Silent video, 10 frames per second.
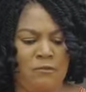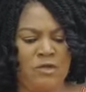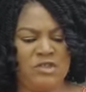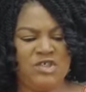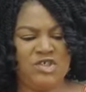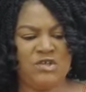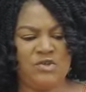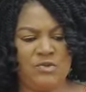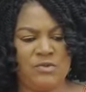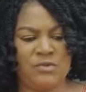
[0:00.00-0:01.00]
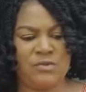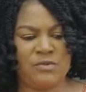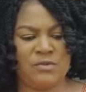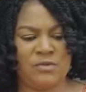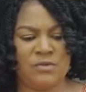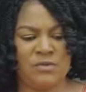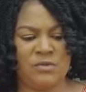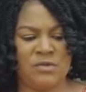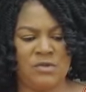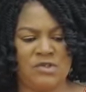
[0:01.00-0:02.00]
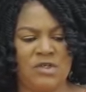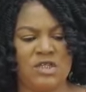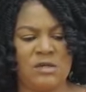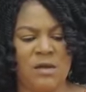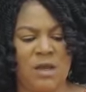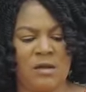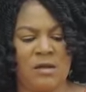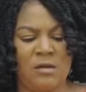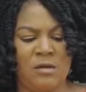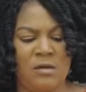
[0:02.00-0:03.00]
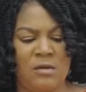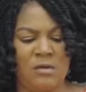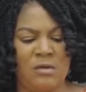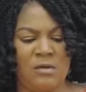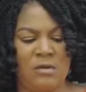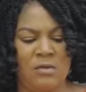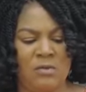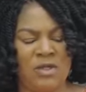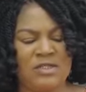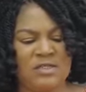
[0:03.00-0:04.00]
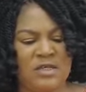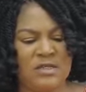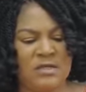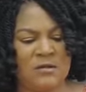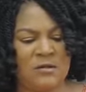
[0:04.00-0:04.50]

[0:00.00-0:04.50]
What did she do? Sochima, what is it?